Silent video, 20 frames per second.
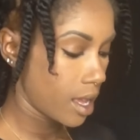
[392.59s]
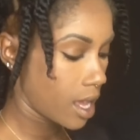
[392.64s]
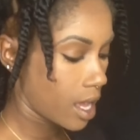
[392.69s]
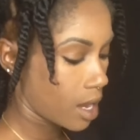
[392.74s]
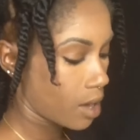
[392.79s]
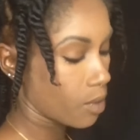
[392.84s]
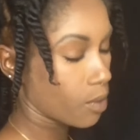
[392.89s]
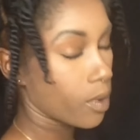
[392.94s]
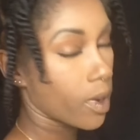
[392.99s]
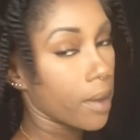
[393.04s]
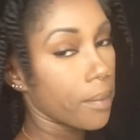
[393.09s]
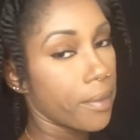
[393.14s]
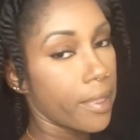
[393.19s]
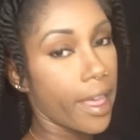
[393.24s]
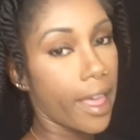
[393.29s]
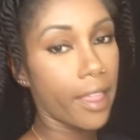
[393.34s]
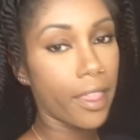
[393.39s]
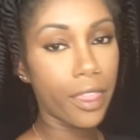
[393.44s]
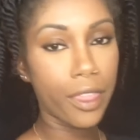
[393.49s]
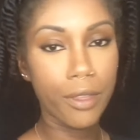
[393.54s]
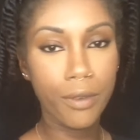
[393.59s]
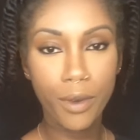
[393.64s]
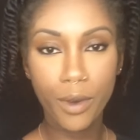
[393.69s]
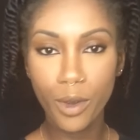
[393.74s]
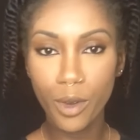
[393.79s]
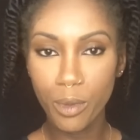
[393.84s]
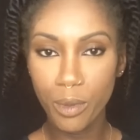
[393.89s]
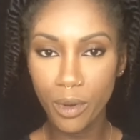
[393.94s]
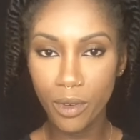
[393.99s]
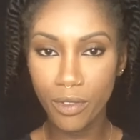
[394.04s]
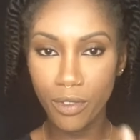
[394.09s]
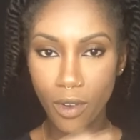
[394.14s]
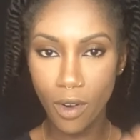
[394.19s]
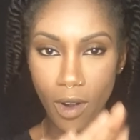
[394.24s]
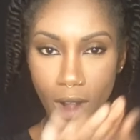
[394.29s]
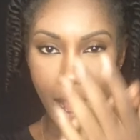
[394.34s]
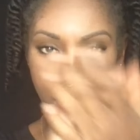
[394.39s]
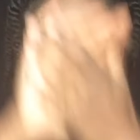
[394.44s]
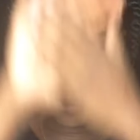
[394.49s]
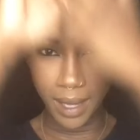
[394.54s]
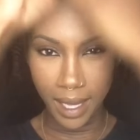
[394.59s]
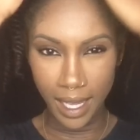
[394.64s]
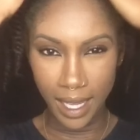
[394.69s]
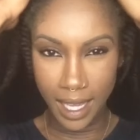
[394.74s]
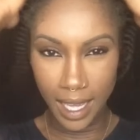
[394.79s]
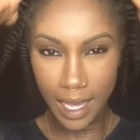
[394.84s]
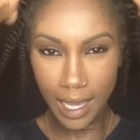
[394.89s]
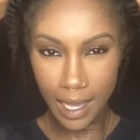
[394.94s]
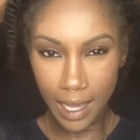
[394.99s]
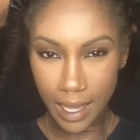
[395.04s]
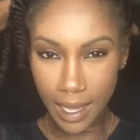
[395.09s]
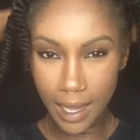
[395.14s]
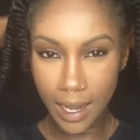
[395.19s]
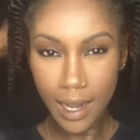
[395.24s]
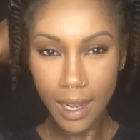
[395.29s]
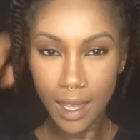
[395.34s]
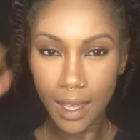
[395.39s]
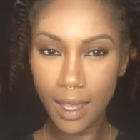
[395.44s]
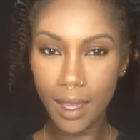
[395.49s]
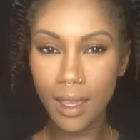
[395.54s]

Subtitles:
and rub that through before I begin.